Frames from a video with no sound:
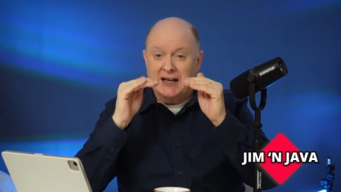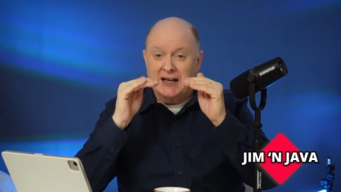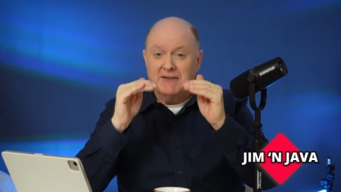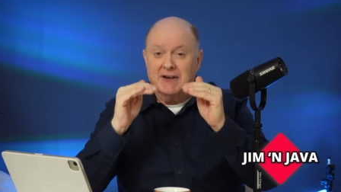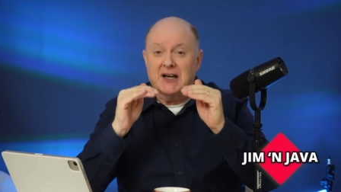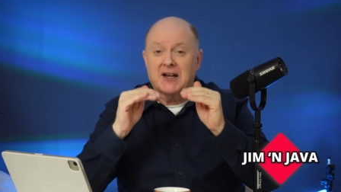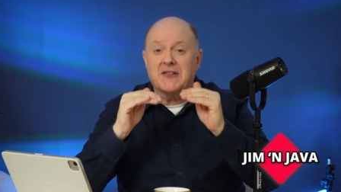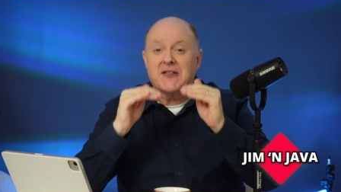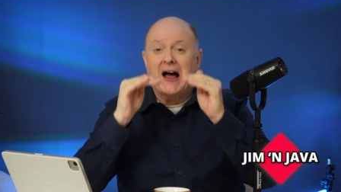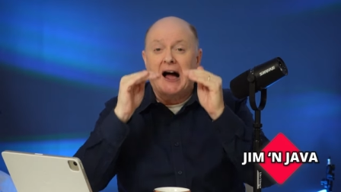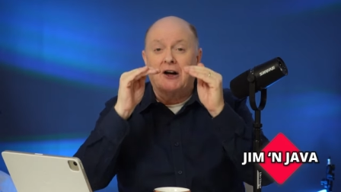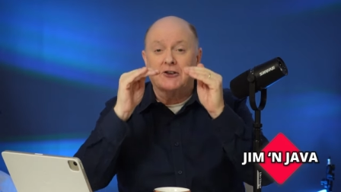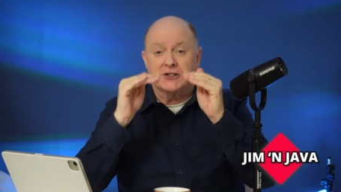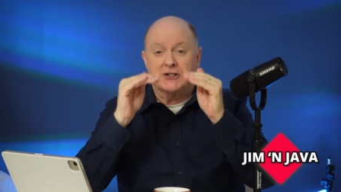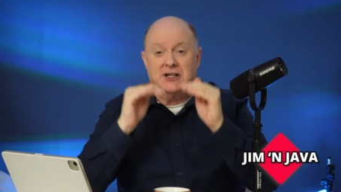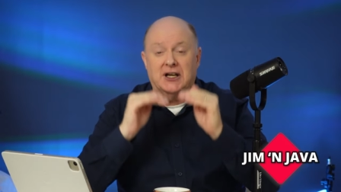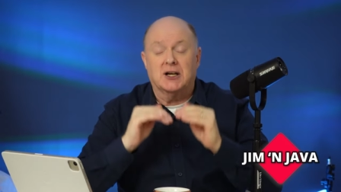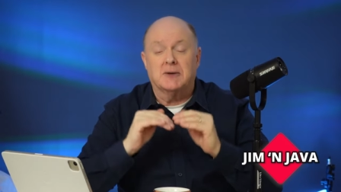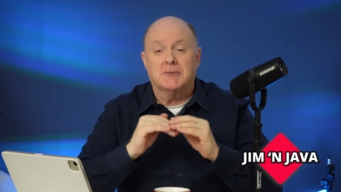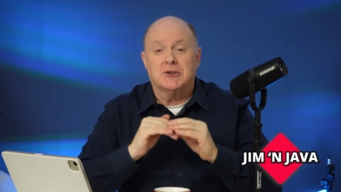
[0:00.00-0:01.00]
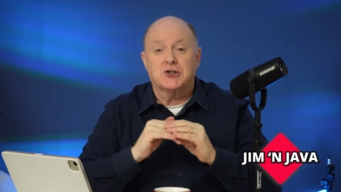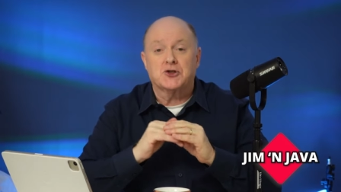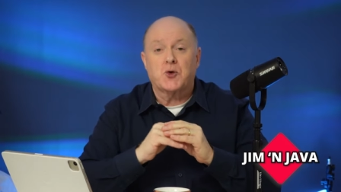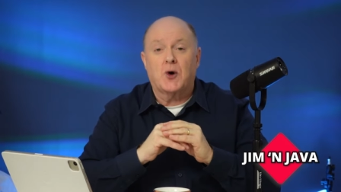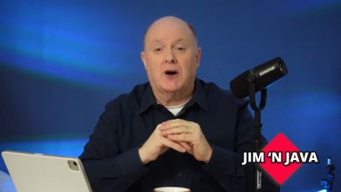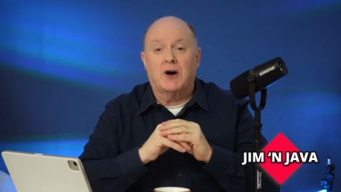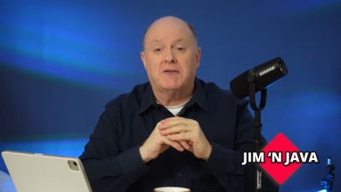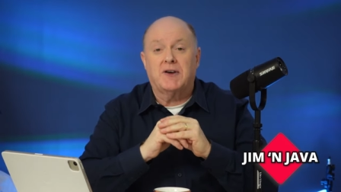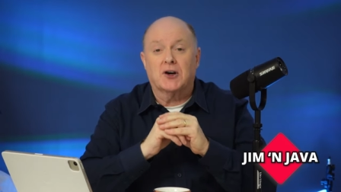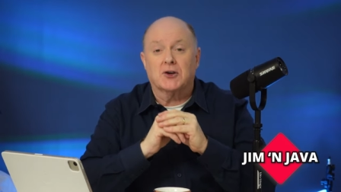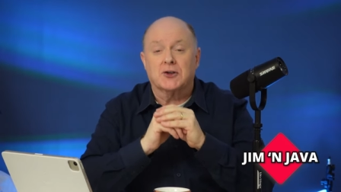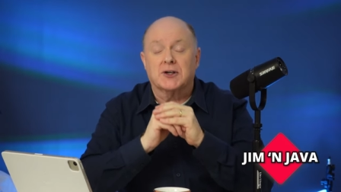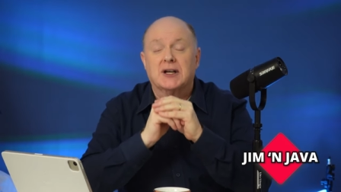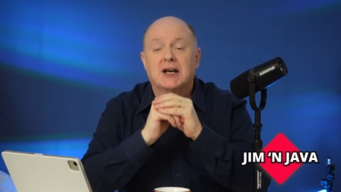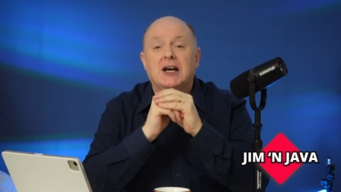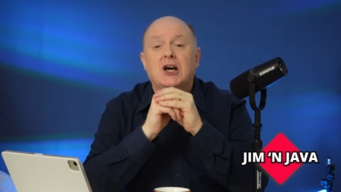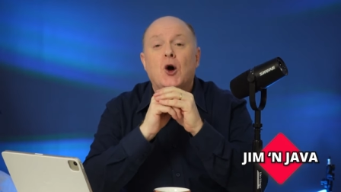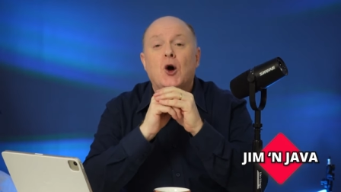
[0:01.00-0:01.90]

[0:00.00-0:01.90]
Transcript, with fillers: Giving 1,000, get them to 1,200.